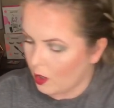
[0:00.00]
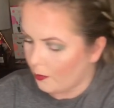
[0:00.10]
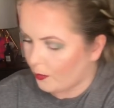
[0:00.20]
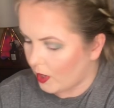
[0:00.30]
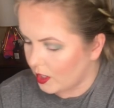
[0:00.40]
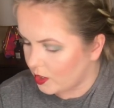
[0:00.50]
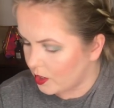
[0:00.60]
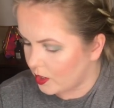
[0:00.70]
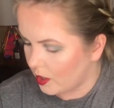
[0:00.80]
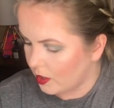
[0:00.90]

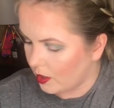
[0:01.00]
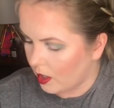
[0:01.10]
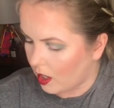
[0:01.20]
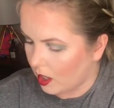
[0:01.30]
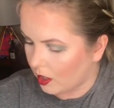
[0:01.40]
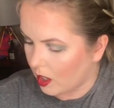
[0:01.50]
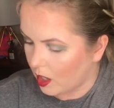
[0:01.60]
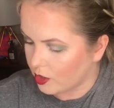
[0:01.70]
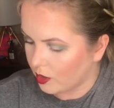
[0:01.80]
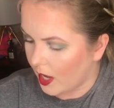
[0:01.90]
brush, our
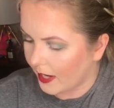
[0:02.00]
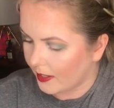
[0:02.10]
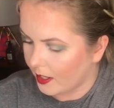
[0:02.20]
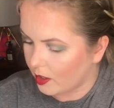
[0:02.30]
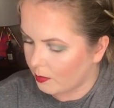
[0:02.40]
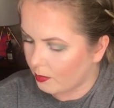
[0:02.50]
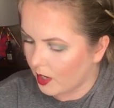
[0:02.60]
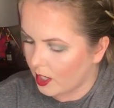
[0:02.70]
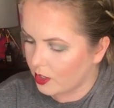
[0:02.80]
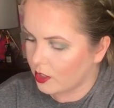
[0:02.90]
Kajal eyeliner
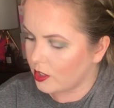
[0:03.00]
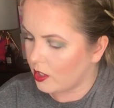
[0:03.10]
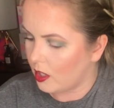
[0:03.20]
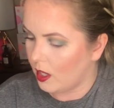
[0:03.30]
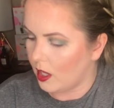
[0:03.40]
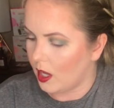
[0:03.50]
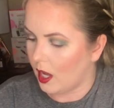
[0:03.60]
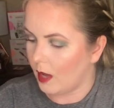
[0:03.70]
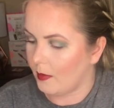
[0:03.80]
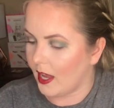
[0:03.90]
brush.
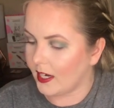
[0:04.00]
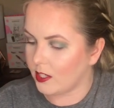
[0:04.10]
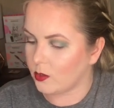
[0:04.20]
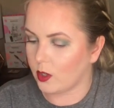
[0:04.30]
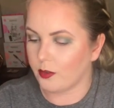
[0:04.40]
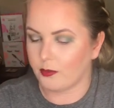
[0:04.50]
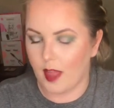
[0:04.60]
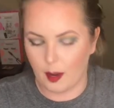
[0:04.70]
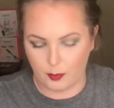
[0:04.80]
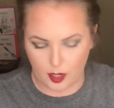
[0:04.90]
Any sort of
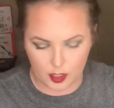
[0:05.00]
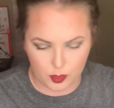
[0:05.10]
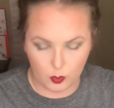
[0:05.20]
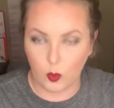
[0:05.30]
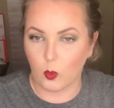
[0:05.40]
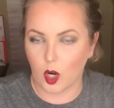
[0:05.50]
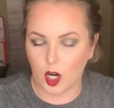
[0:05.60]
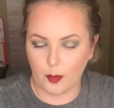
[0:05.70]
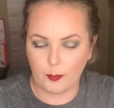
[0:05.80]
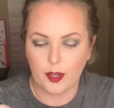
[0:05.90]
flat brush will
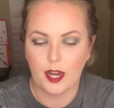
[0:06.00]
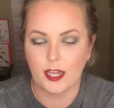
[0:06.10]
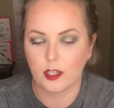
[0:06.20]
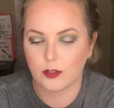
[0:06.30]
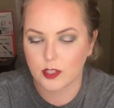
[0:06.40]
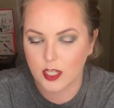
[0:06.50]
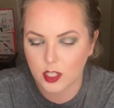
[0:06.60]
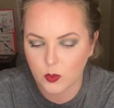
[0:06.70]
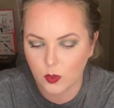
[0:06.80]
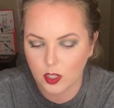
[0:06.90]
work, but I use
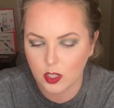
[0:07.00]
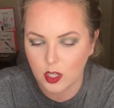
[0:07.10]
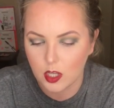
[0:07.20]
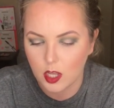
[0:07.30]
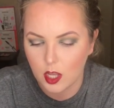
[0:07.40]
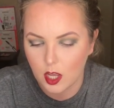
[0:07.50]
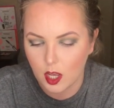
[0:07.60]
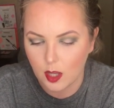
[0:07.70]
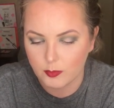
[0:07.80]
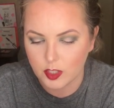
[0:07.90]
this one
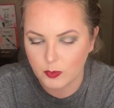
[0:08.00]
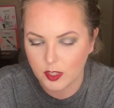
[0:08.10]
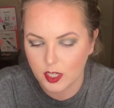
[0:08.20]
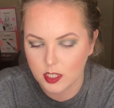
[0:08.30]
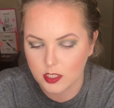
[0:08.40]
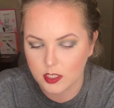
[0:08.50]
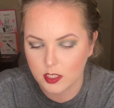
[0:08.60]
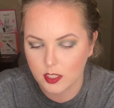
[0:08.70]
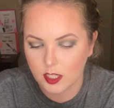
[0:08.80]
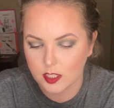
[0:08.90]
just because
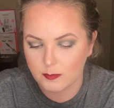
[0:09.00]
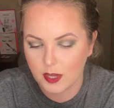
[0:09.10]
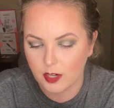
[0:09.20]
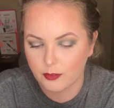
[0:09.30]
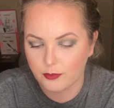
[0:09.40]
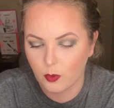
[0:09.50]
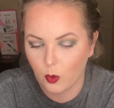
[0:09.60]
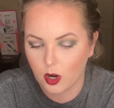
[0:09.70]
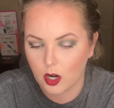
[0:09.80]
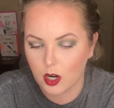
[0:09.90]
it's made
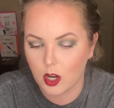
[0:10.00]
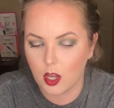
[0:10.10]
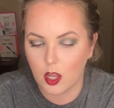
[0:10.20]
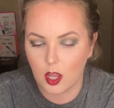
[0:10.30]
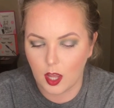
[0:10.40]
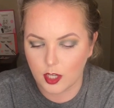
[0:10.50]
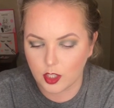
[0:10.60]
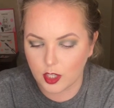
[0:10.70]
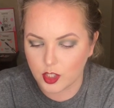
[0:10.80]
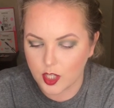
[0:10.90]
for
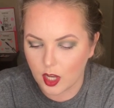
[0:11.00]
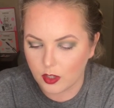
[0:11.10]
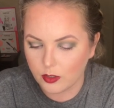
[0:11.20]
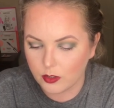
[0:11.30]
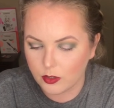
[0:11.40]
a gel.